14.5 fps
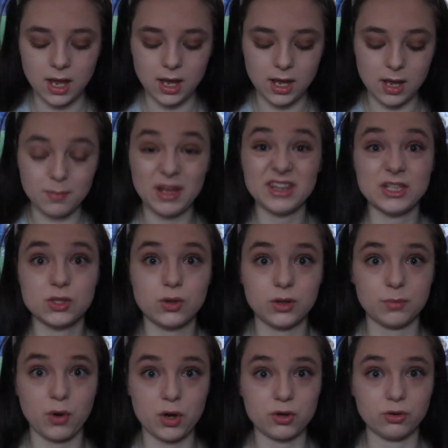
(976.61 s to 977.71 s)
and this other
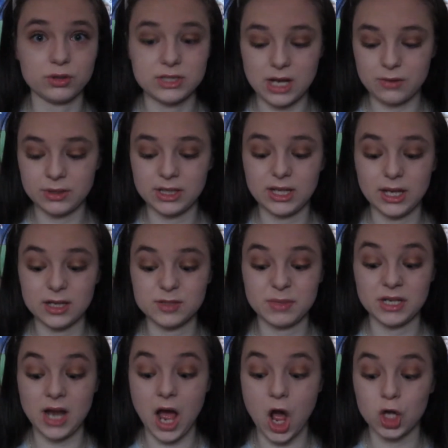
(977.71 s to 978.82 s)
product down here has
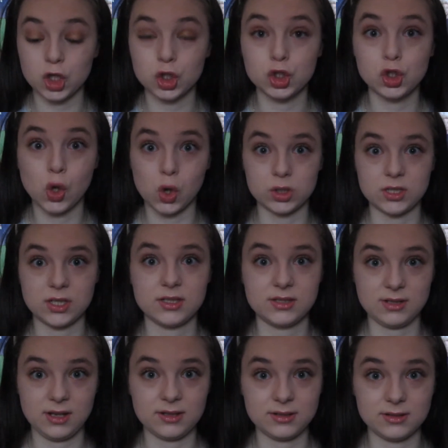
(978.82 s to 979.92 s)
been a
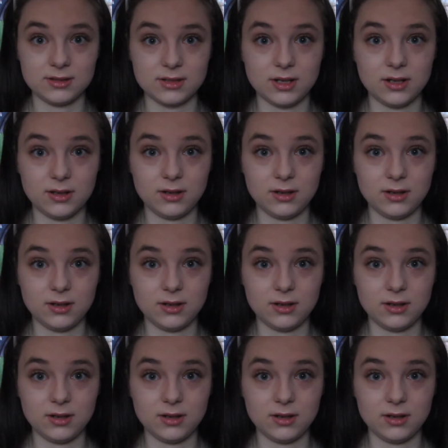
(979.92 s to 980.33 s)
godsend.